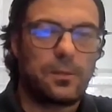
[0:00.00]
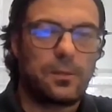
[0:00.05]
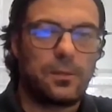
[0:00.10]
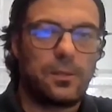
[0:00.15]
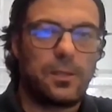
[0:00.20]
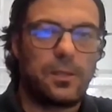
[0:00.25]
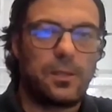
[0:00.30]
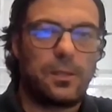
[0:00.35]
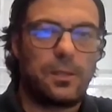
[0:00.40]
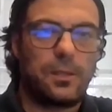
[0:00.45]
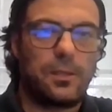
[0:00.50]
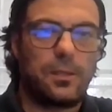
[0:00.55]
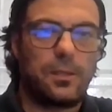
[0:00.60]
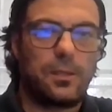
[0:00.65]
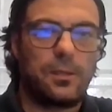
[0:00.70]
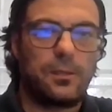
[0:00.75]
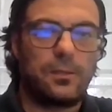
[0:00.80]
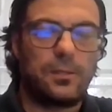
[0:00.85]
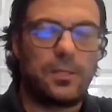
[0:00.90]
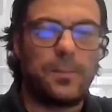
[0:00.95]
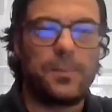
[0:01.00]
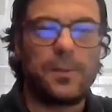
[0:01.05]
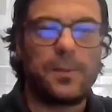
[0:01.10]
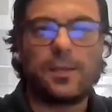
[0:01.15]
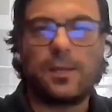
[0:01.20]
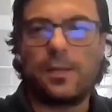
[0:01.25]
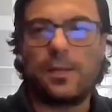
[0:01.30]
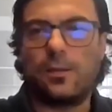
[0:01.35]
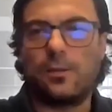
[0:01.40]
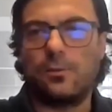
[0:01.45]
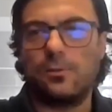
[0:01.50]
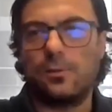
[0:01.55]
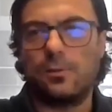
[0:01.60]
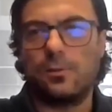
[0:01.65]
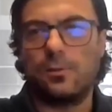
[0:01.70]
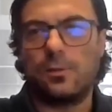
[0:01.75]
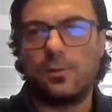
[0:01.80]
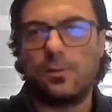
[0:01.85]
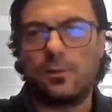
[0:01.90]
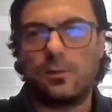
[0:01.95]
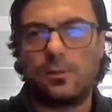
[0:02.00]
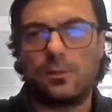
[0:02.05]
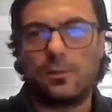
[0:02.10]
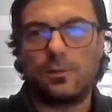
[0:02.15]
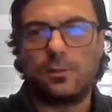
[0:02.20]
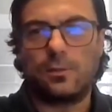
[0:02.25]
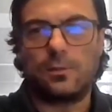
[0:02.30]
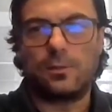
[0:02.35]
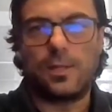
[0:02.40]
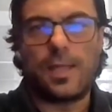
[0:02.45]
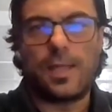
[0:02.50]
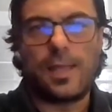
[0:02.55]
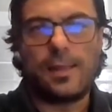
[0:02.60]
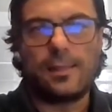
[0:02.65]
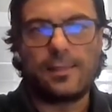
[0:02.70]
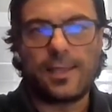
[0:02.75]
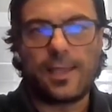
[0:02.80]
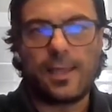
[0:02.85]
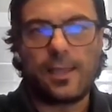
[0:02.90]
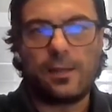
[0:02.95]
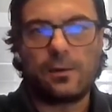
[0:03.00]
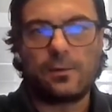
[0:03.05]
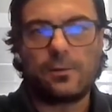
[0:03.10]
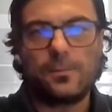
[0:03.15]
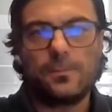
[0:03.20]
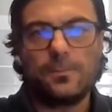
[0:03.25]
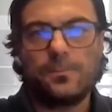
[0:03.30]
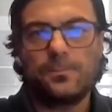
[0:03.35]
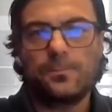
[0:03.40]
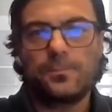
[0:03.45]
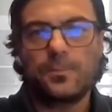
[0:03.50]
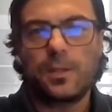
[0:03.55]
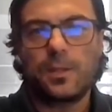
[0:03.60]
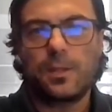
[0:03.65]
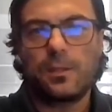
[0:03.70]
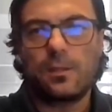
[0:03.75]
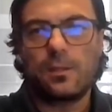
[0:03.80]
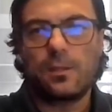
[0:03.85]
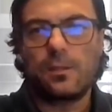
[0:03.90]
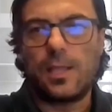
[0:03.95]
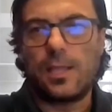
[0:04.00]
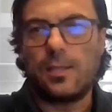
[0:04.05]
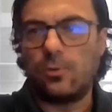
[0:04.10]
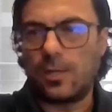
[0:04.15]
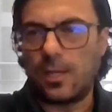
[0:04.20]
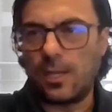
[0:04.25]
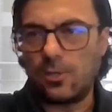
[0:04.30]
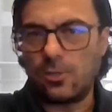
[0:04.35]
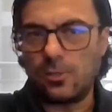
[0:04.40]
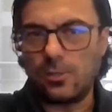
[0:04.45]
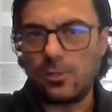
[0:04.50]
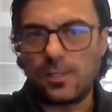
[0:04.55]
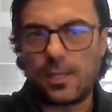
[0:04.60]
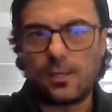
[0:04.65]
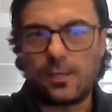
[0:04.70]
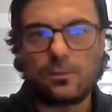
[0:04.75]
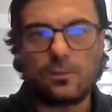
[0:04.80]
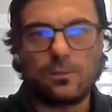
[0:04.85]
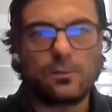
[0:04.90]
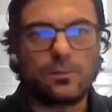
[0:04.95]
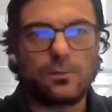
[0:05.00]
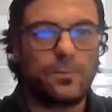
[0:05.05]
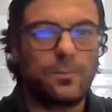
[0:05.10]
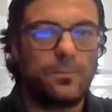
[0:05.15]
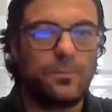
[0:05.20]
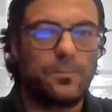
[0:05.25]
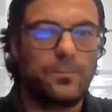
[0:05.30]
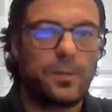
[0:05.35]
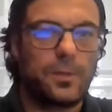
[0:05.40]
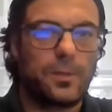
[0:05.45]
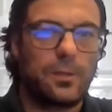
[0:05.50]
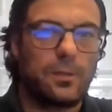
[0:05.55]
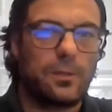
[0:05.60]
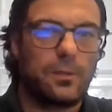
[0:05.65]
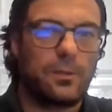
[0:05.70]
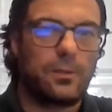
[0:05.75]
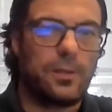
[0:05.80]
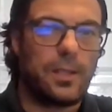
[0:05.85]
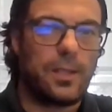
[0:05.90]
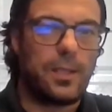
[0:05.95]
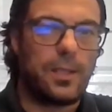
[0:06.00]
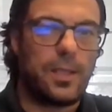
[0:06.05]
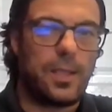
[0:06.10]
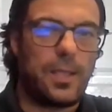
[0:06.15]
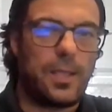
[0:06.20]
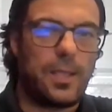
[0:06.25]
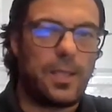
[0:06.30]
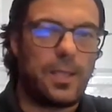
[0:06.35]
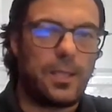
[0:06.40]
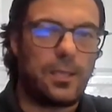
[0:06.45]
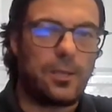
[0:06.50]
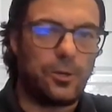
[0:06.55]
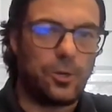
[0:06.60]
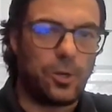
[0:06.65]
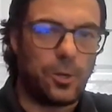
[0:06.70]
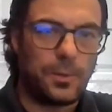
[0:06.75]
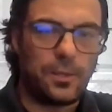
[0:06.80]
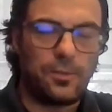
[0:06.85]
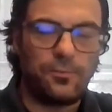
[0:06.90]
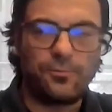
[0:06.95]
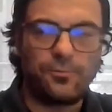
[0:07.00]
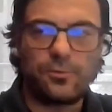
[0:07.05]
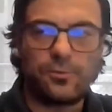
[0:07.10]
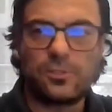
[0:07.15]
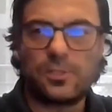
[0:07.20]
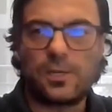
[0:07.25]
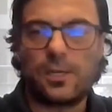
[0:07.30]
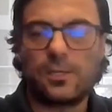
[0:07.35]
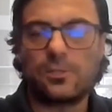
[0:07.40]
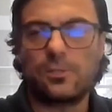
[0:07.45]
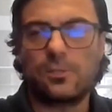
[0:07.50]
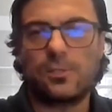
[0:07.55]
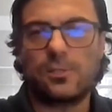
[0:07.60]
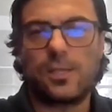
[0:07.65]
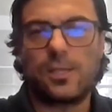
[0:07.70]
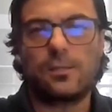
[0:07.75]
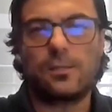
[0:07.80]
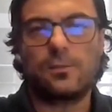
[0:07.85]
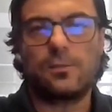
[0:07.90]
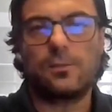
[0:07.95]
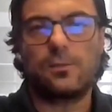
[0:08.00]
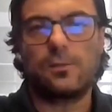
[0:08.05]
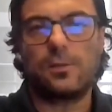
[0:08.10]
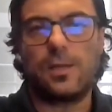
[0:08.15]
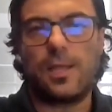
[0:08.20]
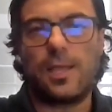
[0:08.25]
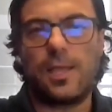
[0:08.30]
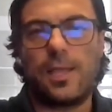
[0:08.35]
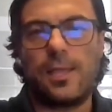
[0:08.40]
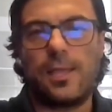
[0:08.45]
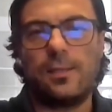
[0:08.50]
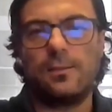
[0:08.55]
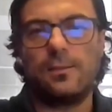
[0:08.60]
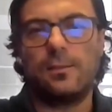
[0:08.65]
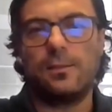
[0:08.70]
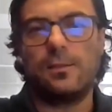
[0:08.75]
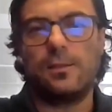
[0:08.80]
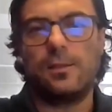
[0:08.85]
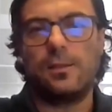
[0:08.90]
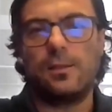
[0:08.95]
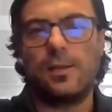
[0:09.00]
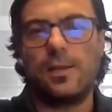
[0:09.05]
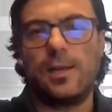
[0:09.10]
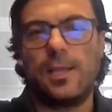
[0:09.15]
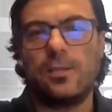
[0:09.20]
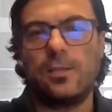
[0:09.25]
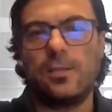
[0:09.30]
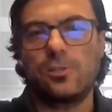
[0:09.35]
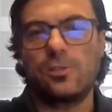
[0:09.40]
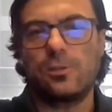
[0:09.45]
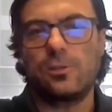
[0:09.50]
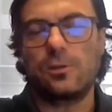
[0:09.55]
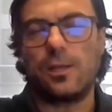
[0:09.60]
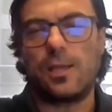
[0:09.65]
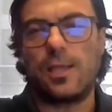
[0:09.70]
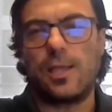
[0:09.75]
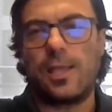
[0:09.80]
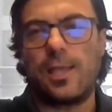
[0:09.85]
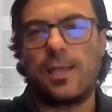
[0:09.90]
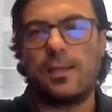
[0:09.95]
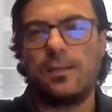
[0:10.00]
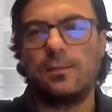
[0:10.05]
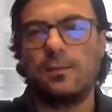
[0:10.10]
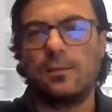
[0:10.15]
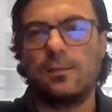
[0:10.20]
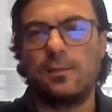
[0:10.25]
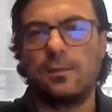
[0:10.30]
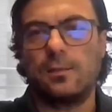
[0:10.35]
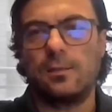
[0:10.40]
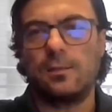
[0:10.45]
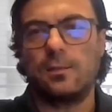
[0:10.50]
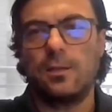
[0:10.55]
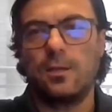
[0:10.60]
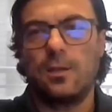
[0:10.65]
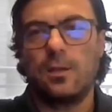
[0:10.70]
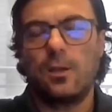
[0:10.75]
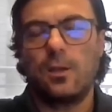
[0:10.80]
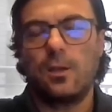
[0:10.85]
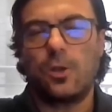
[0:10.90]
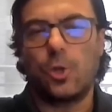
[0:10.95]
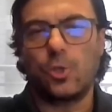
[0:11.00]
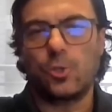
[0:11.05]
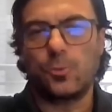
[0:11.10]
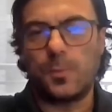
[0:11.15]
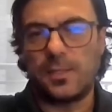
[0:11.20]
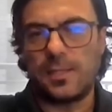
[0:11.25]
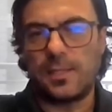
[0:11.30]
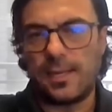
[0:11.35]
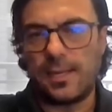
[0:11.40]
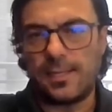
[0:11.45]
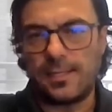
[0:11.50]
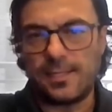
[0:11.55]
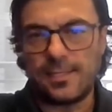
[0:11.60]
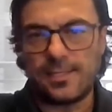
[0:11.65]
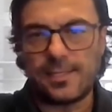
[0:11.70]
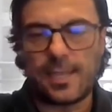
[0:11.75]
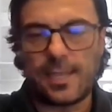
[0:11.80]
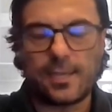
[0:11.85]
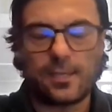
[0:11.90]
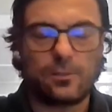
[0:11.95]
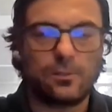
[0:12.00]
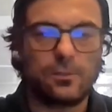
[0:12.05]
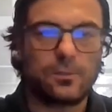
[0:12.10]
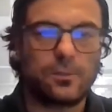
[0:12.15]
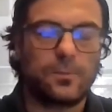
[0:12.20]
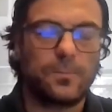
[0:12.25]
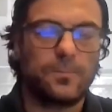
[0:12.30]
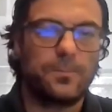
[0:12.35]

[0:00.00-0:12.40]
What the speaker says: typically the healthcare, the education sector, the economic infrastructure sector, and the leisure and hospitality sector.